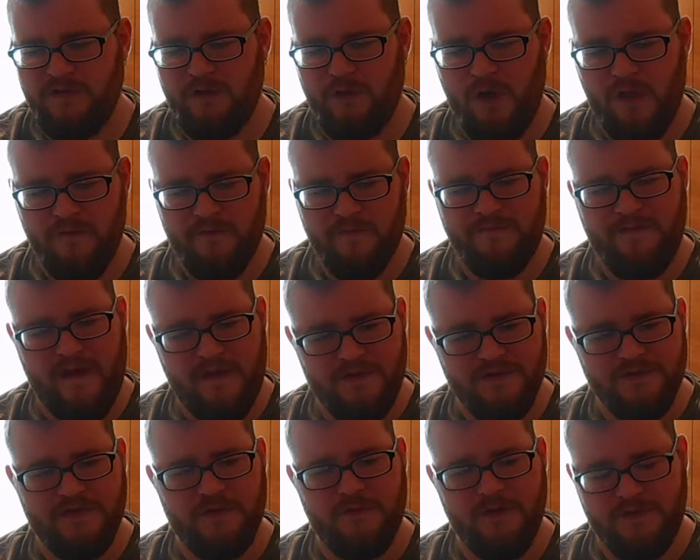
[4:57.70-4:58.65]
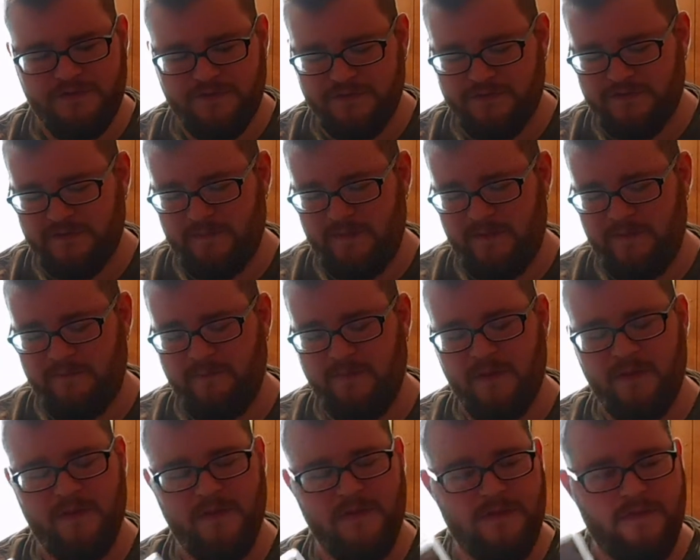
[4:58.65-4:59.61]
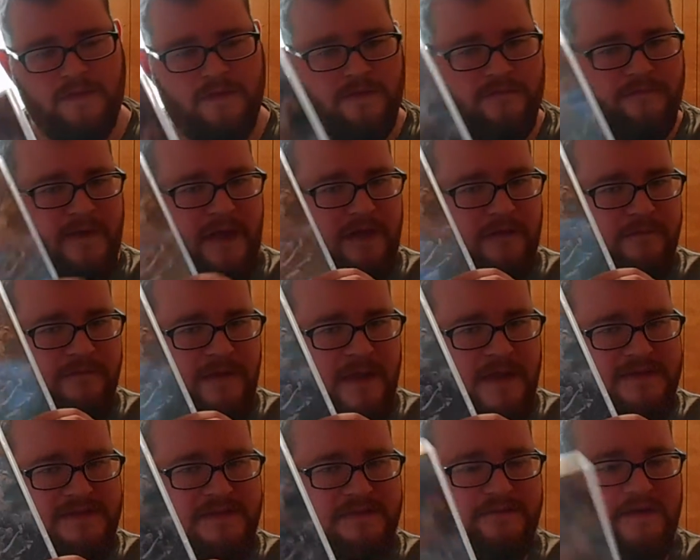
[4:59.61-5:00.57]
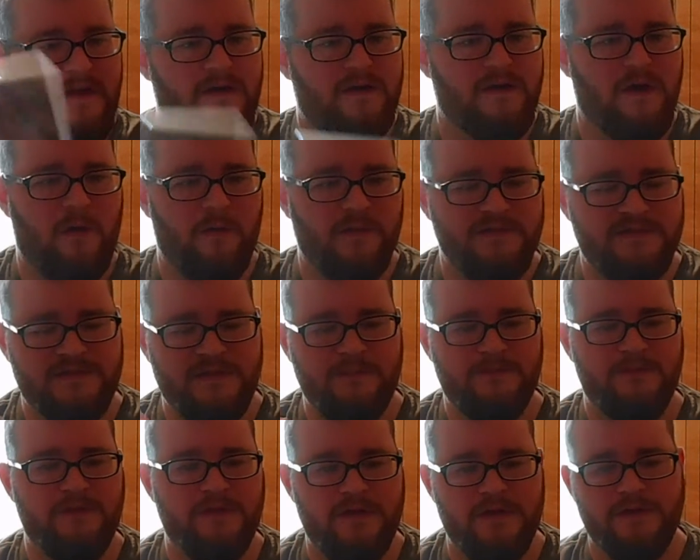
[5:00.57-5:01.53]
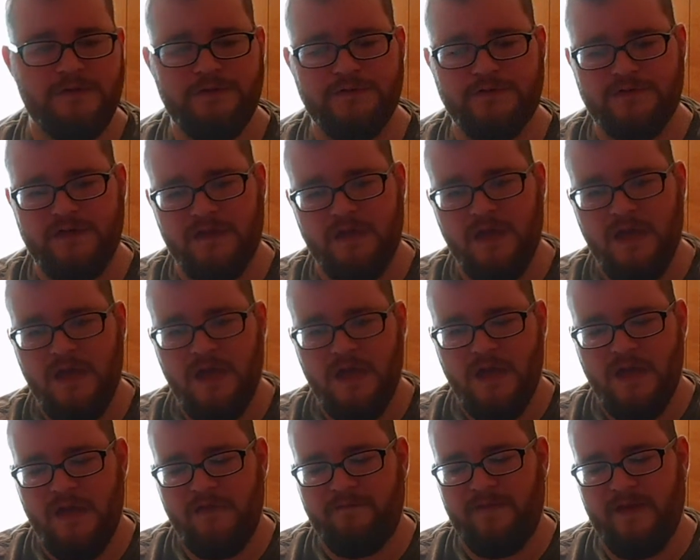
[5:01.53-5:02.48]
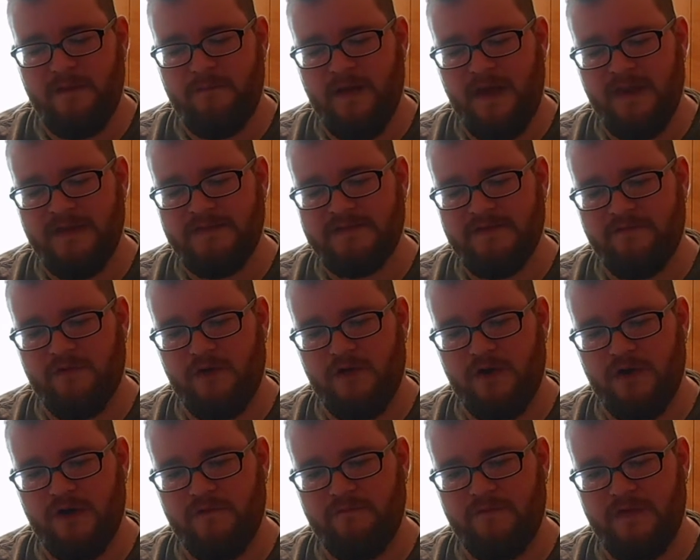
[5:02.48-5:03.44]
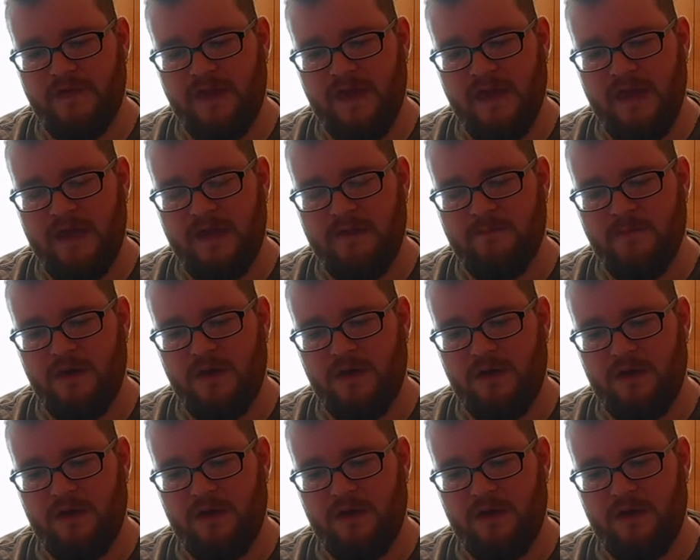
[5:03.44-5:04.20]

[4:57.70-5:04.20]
other fighters don't interest me, but the Final Fantasy fighter always seemed really interesting. If anybody's ever heard of the game,